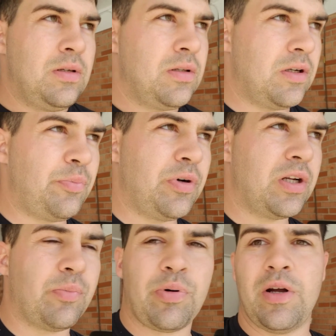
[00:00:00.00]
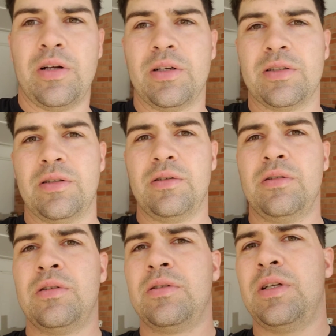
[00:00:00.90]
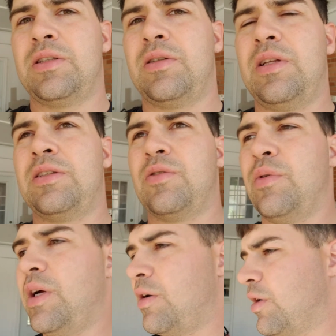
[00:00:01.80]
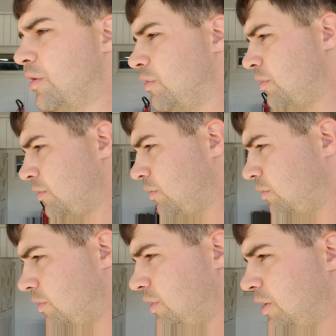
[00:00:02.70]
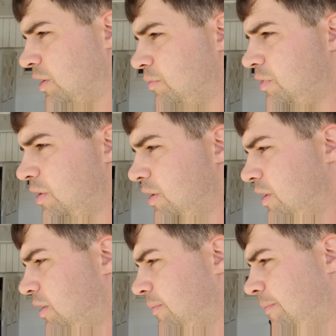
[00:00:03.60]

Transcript: they're pretty good products, so that's the way I'll go once it comes to that.